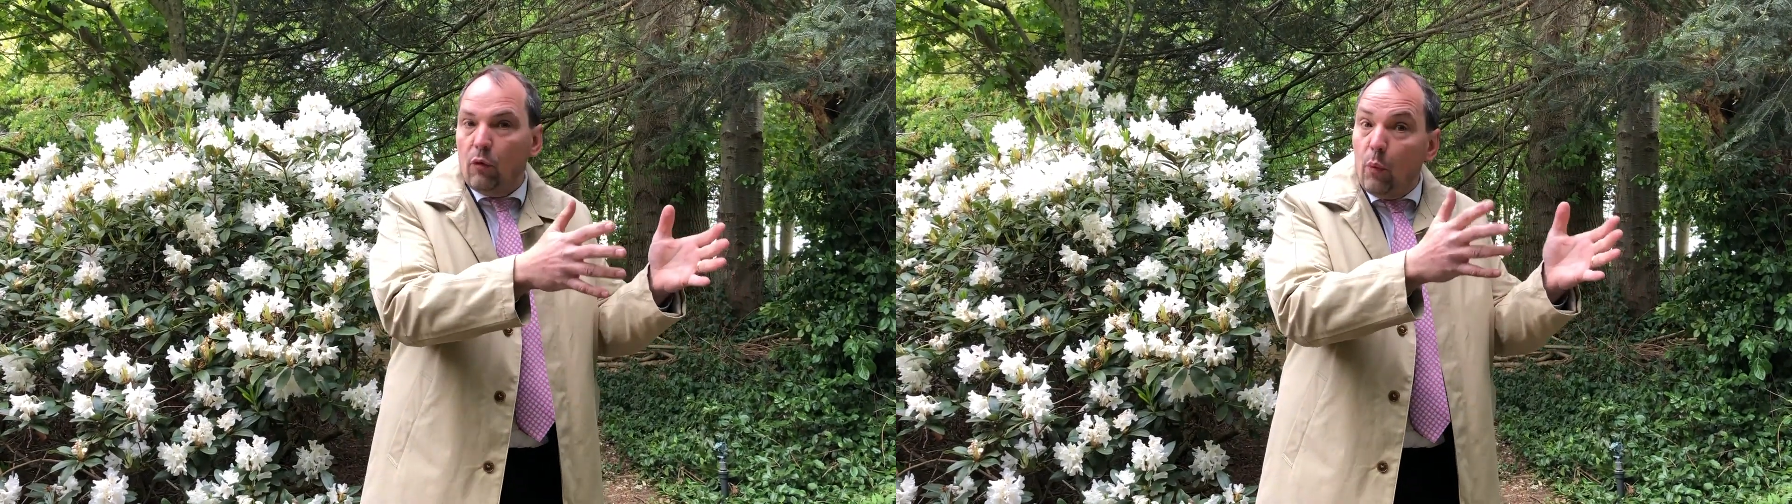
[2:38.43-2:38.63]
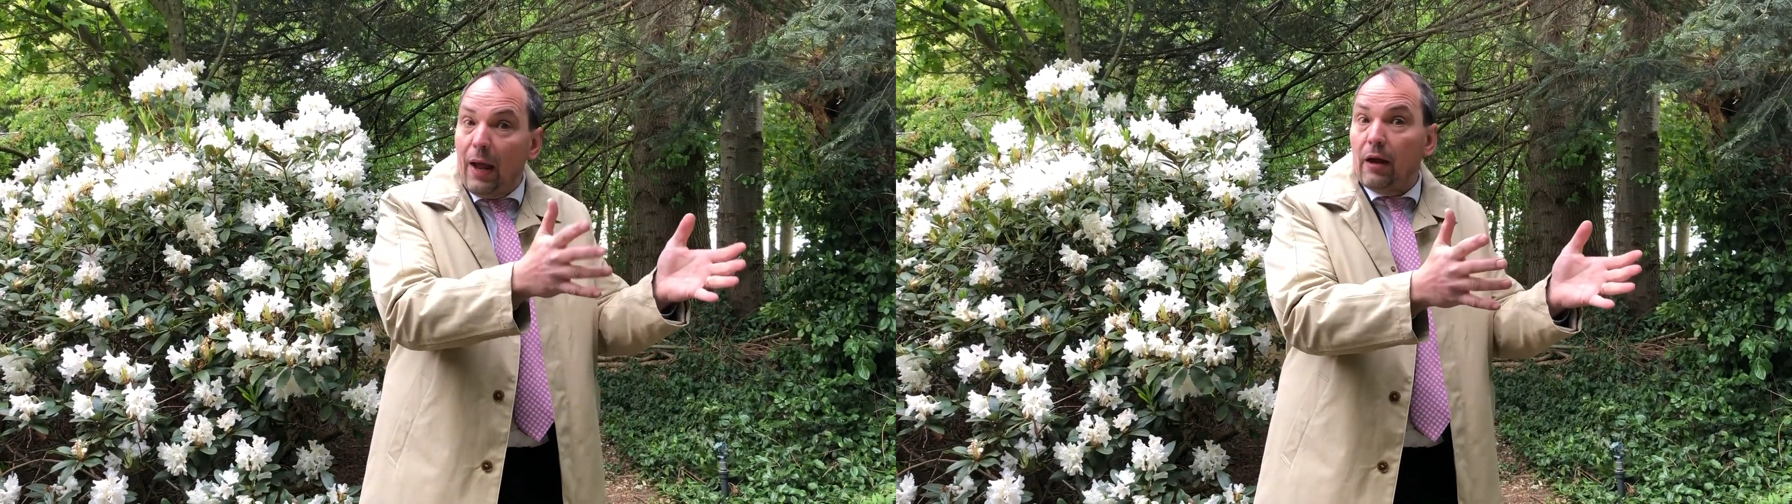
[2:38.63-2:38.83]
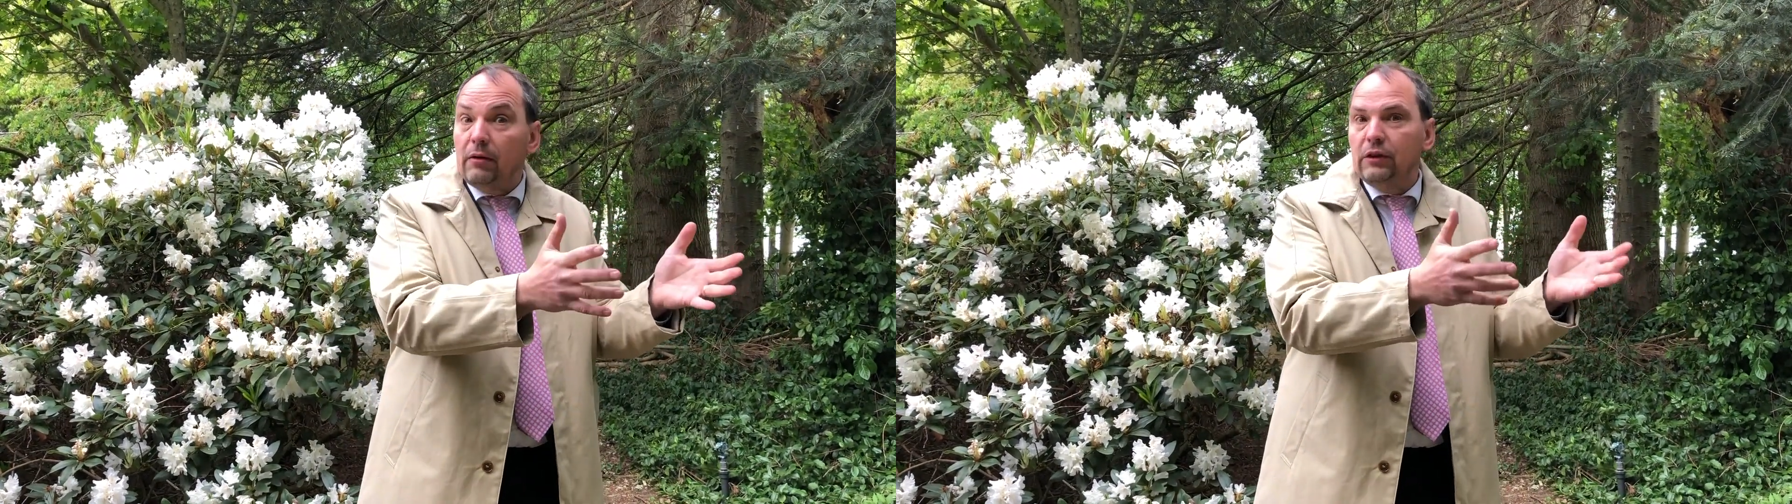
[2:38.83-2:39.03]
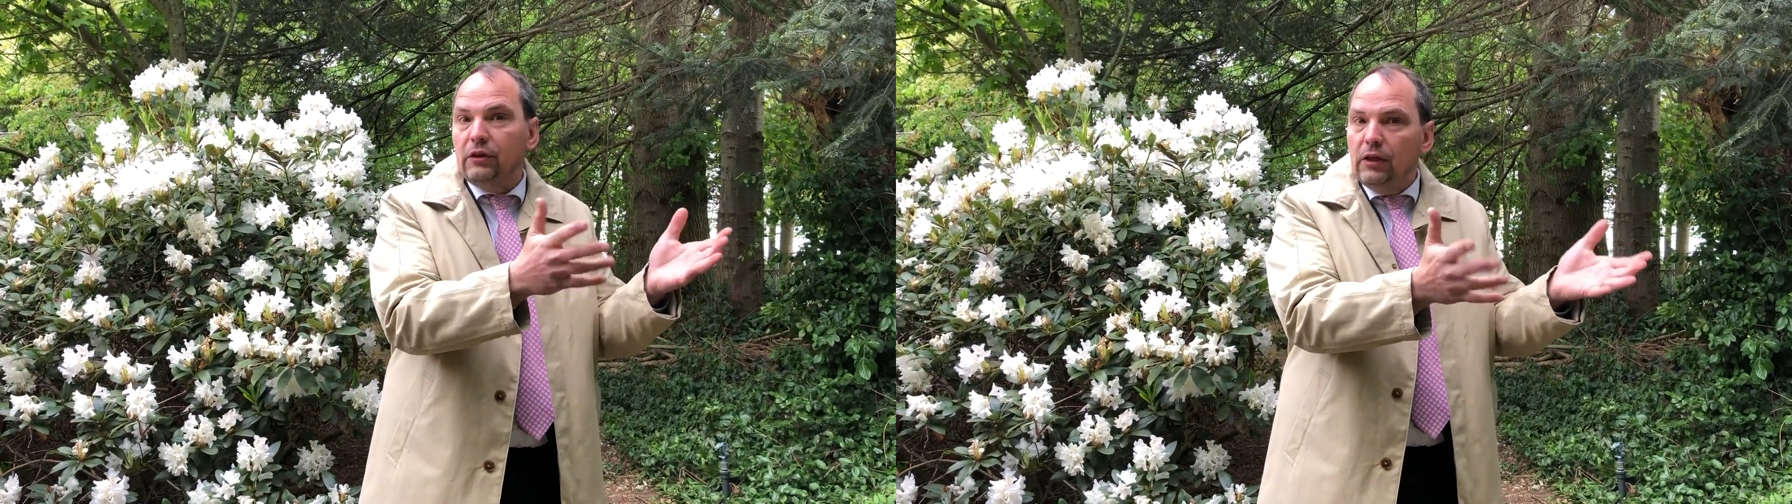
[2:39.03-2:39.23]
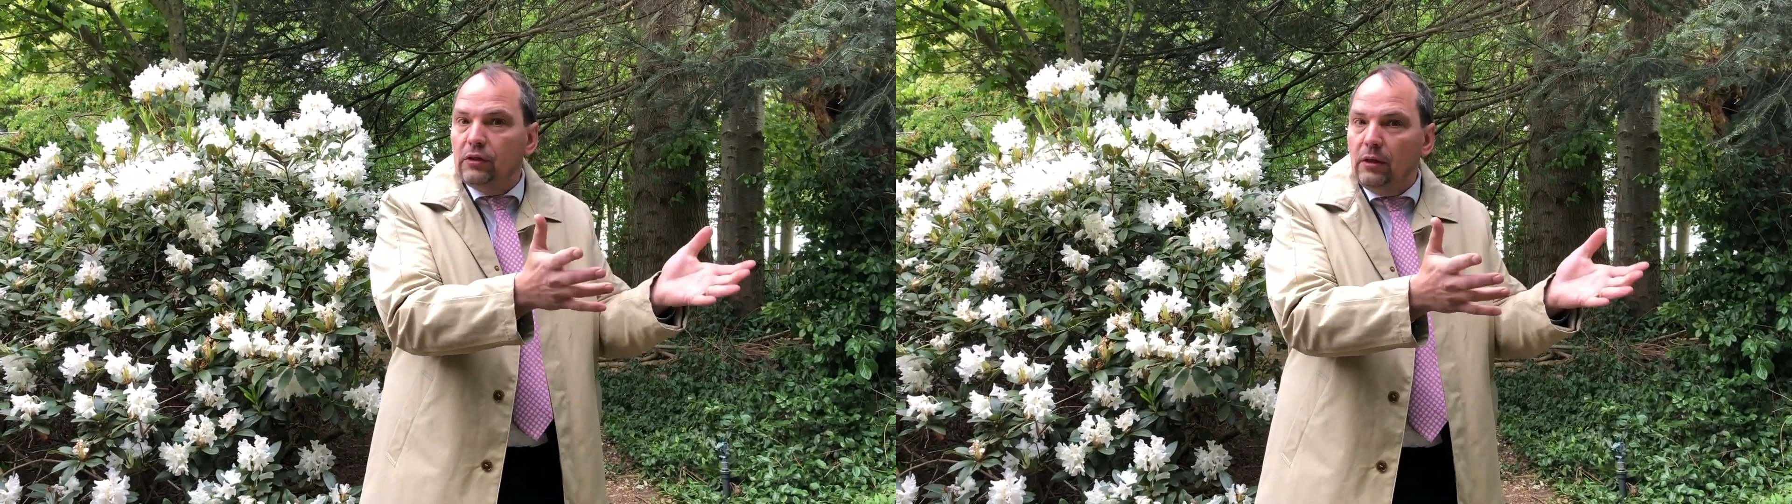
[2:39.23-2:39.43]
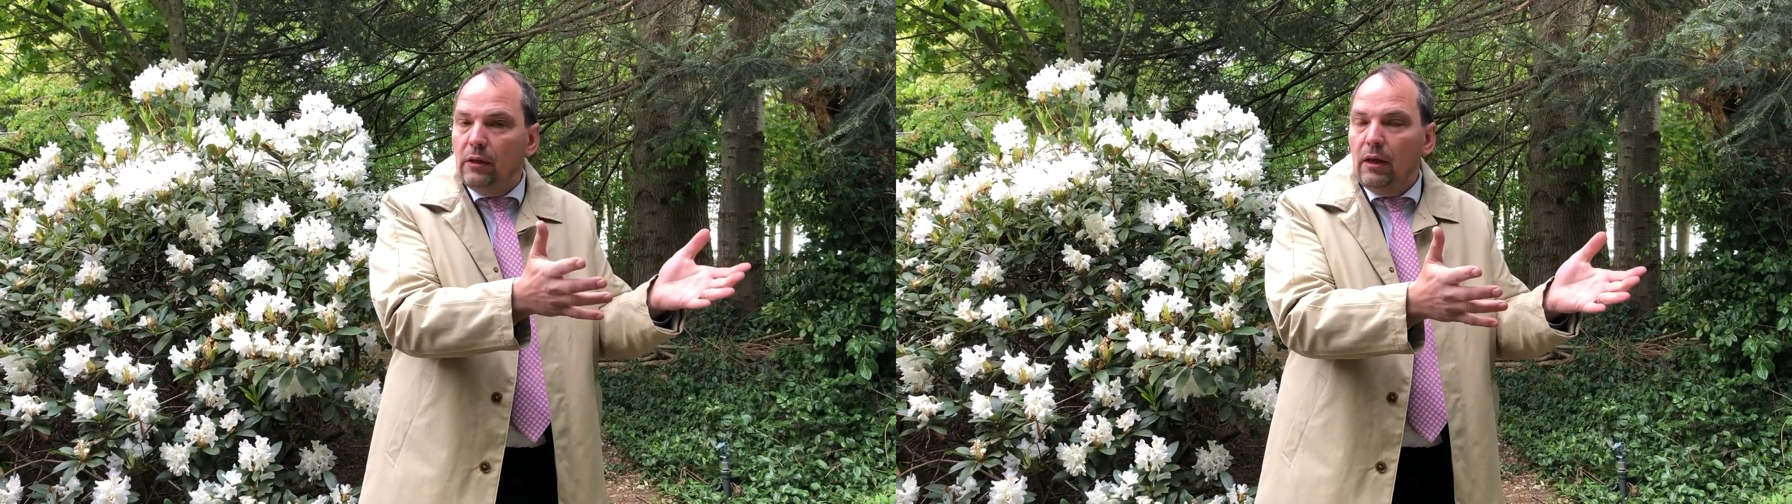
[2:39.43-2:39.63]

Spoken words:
wear is easy.